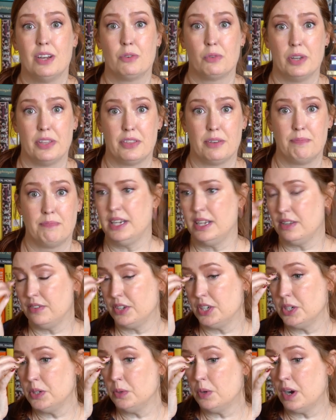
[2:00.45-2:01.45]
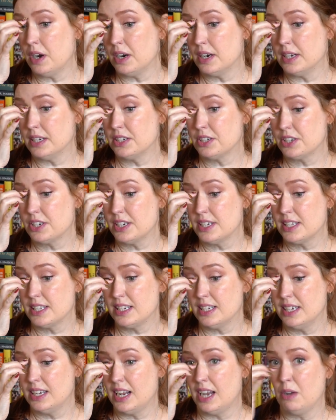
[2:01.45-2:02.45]
a rhythm. If you are
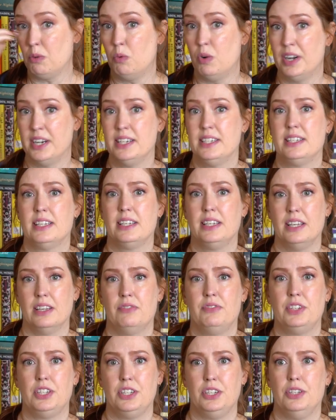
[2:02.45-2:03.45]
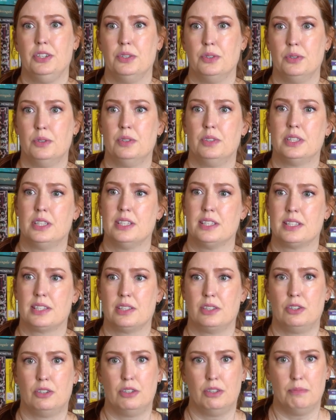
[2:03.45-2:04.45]
interested, I wanted to gift you this
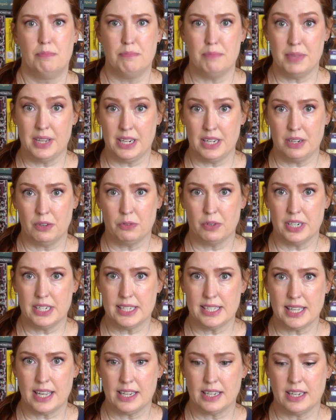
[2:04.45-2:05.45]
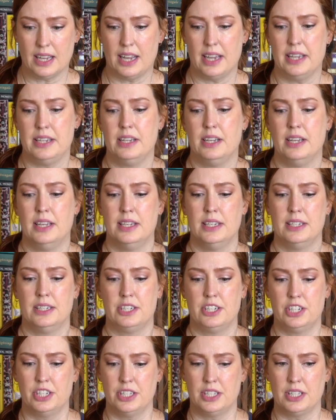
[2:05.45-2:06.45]
little mini reset guide
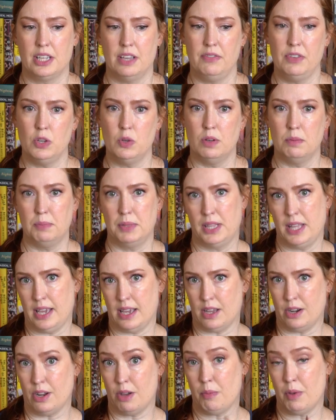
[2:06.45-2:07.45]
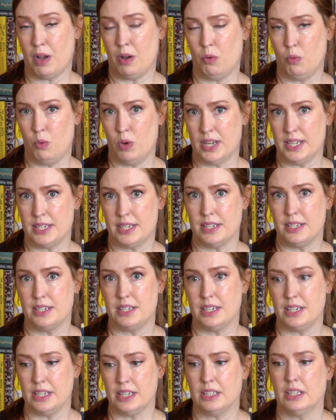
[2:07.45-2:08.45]
to just give you a plan about what
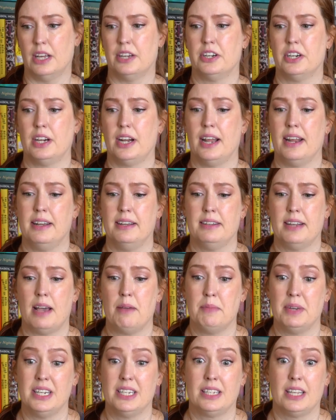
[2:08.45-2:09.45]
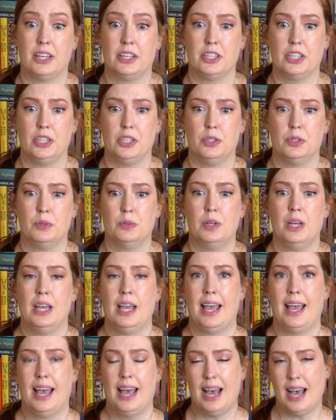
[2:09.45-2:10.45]
to declutter. And I'm going to tell you
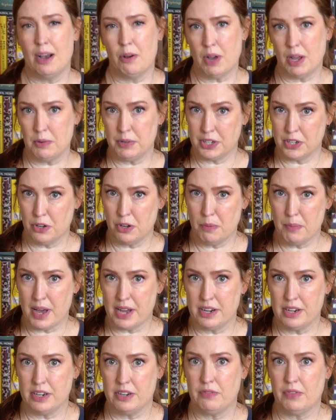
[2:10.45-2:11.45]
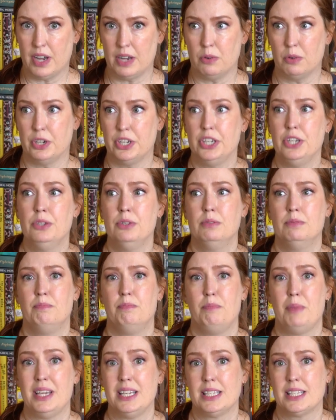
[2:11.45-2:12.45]
how I would go about it if I were you,
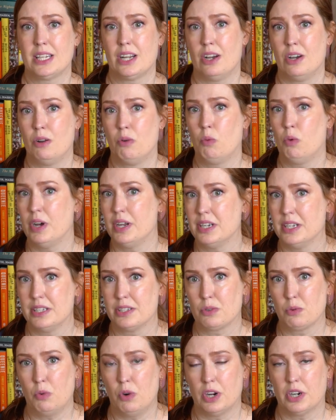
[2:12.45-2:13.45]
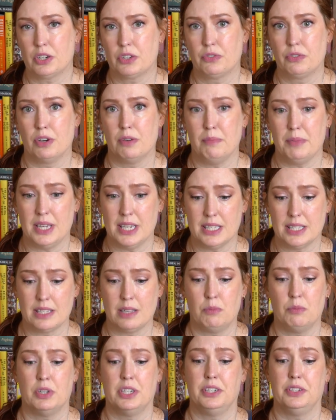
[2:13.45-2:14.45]
based on what has worked for me,
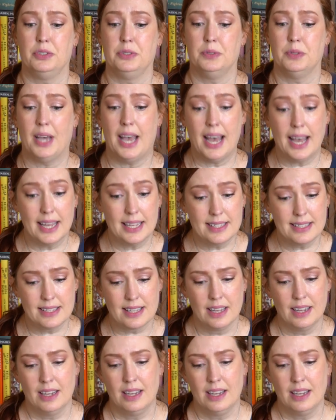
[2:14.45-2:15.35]
someone who has